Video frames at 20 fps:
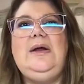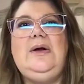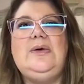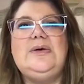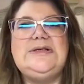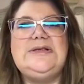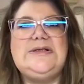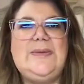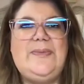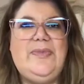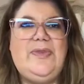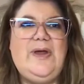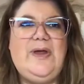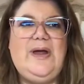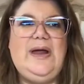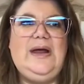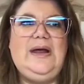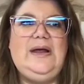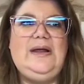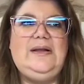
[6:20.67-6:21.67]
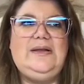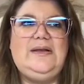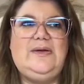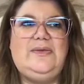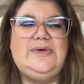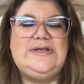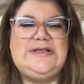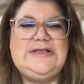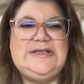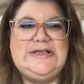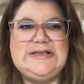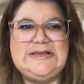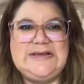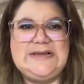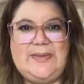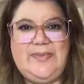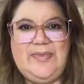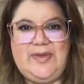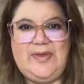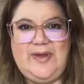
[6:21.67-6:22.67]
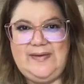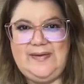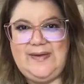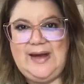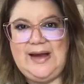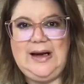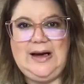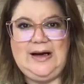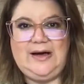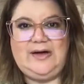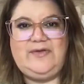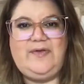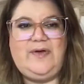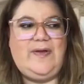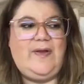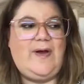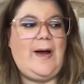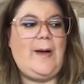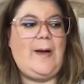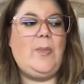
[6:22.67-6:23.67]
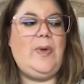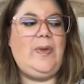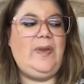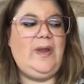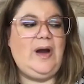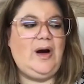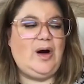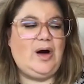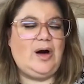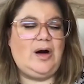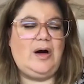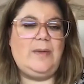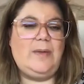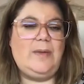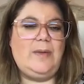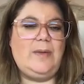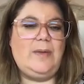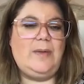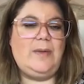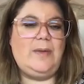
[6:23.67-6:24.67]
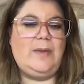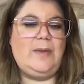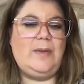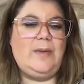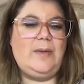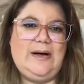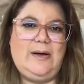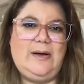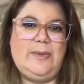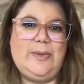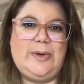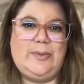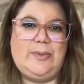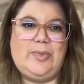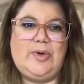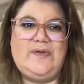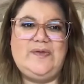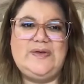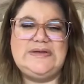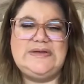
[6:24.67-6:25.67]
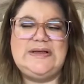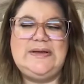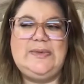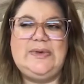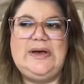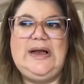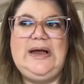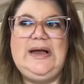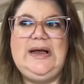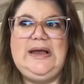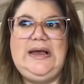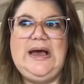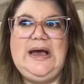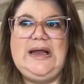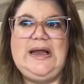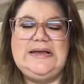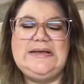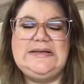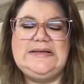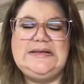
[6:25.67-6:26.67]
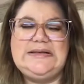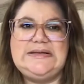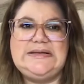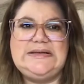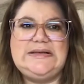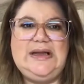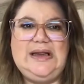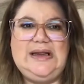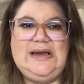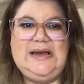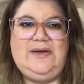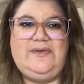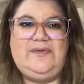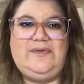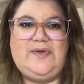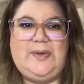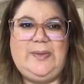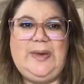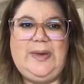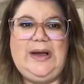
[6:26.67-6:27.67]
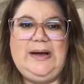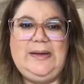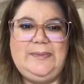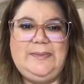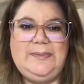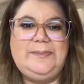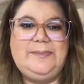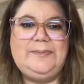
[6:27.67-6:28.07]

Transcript: something, there was just something that clicked for them when they heard about divine planning of nonprofits, and they were like, yeah, this is the thing for me.